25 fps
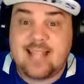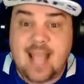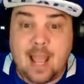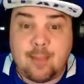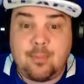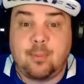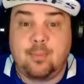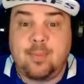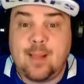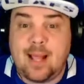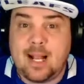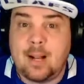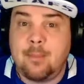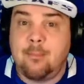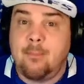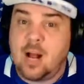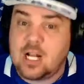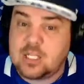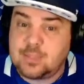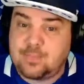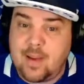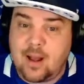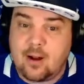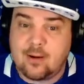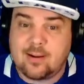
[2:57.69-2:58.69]
Tampa played a
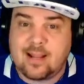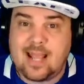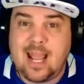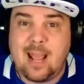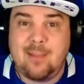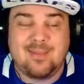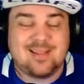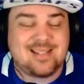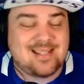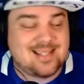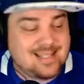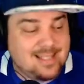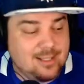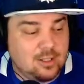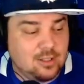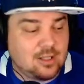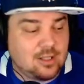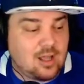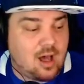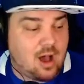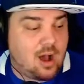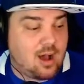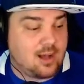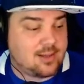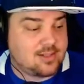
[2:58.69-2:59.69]
much better game and still
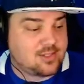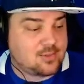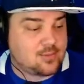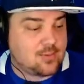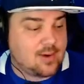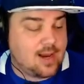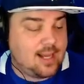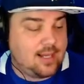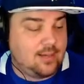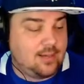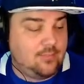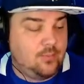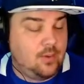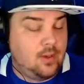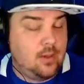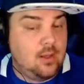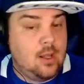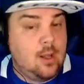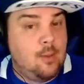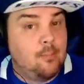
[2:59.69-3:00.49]
lost, right?